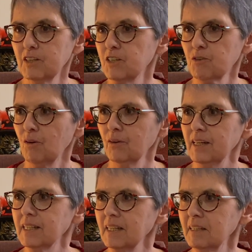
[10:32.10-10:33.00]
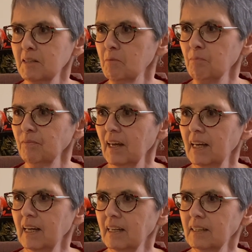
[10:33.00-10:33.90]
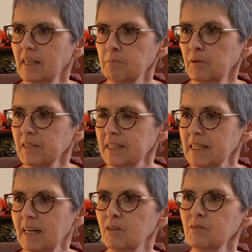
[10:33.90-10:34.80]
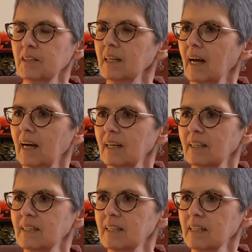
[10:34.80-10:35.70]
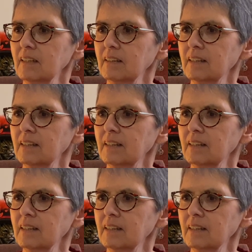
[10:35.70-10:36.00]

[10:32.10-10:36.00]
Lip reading: destroyed, they pulled it down and